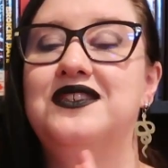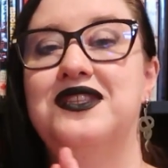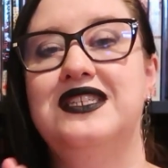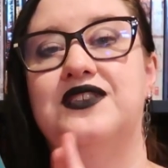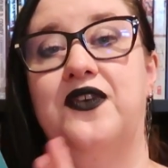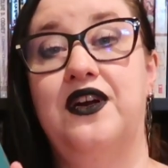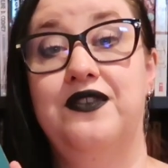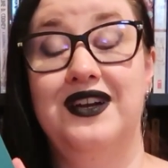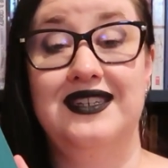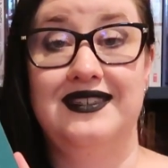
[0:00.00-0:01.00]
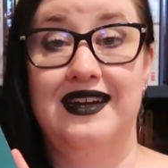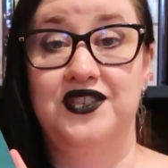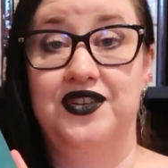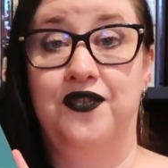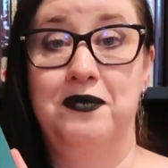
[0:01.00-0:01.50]
So this is very, very
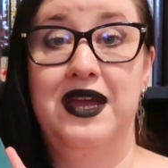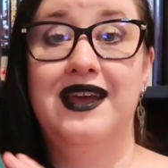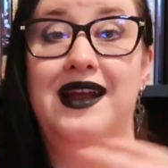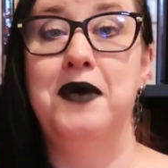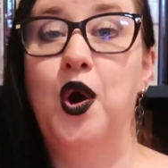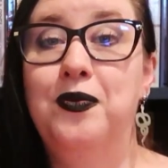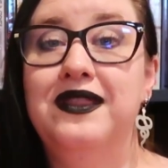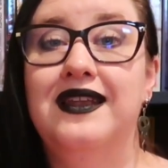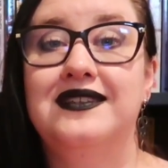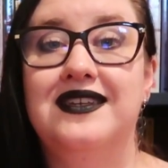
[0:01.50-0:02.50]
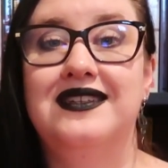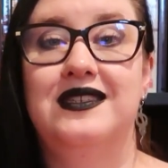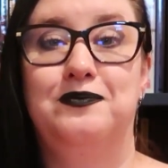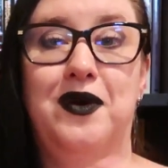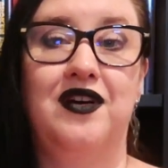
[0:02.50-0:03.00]
nostalgic for me and I'm hoping that it's going
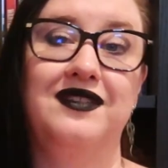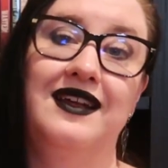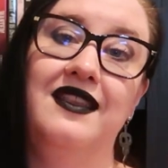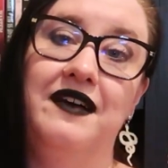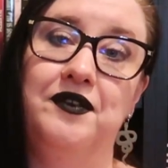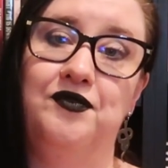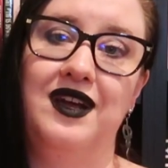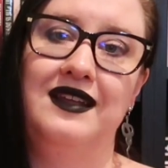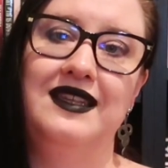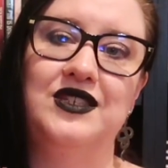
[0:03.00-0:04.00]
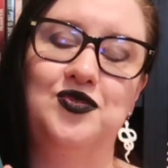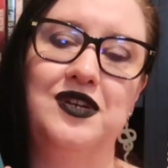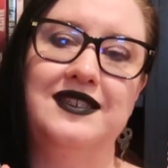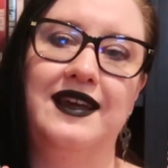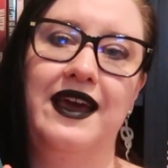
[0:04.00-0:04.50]
to spark that love of reading these
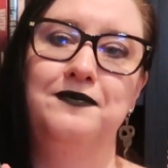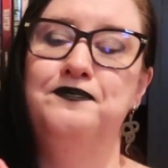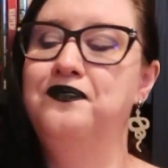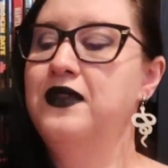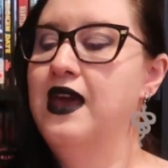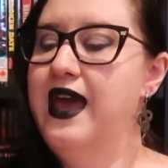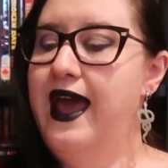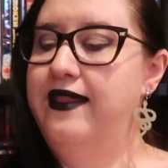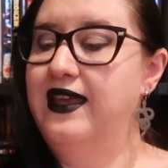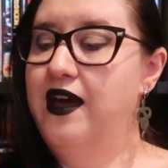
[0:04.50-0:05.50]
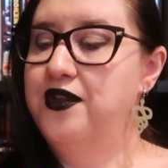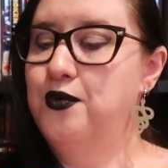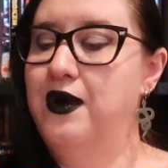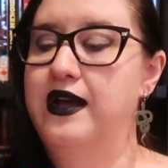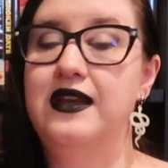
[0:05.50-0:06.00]
stories again. And the
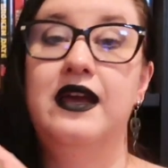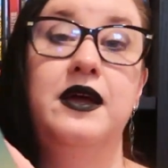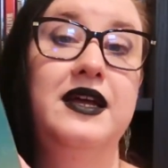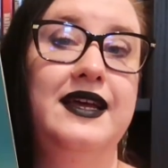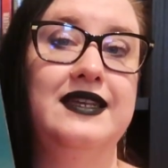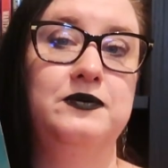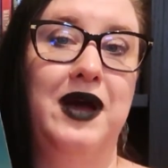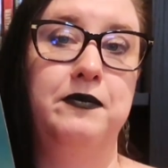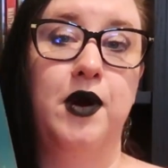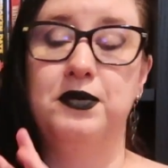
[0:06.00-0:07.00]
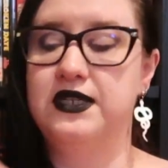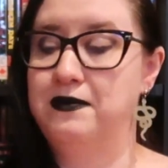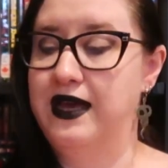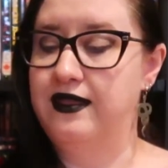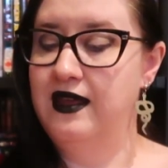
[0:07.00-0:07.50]
other one is by Barbara
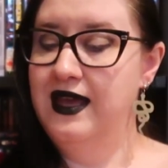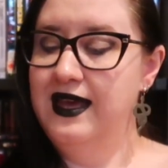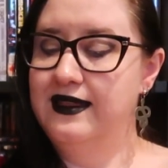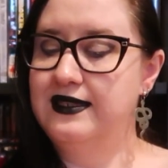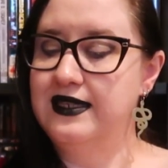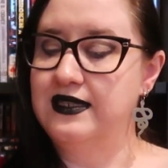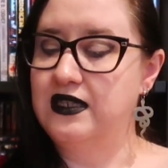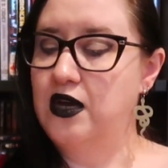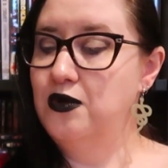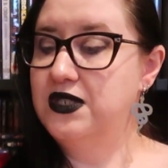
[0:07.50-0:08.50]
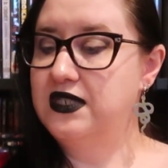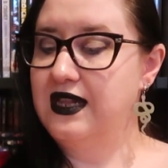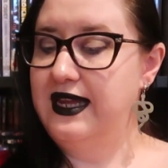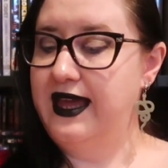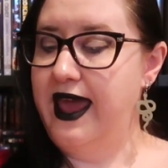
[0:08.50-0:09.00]
Smith. This is
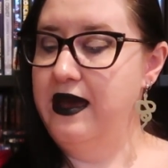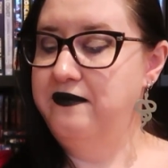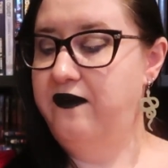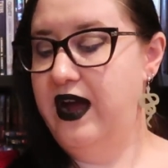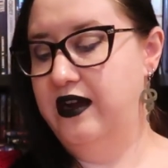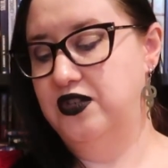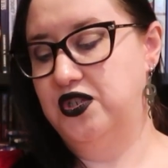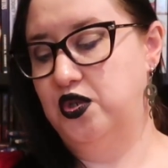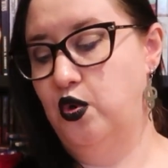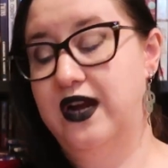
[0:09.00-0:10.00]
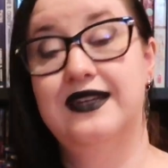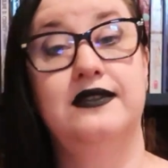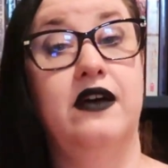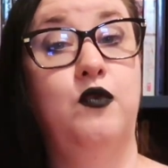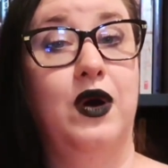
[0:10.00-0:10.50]
Ghostly Campfire
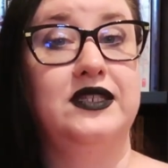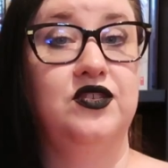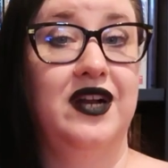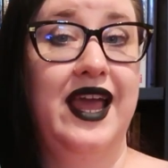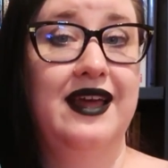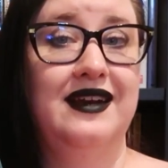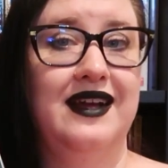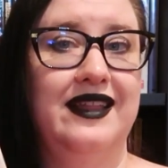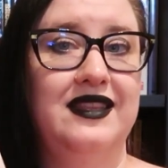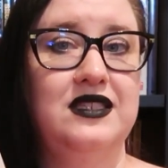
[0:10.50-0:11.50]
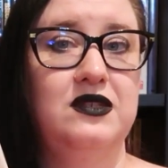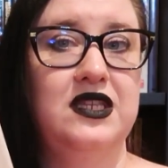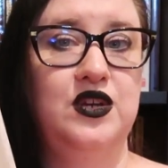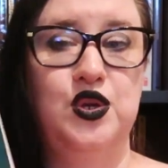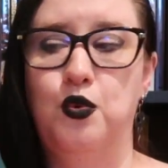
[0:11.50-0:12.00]
Stories of Western Canada and this
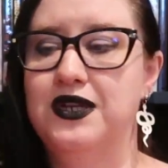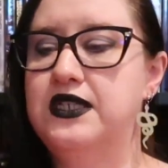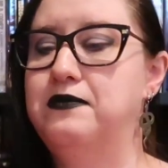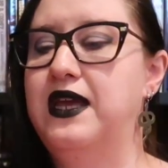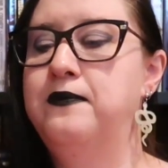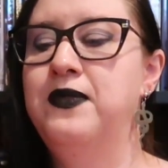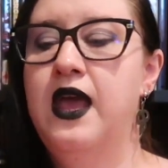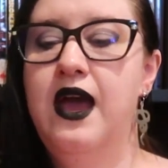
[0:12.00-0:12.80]
is a new one to me.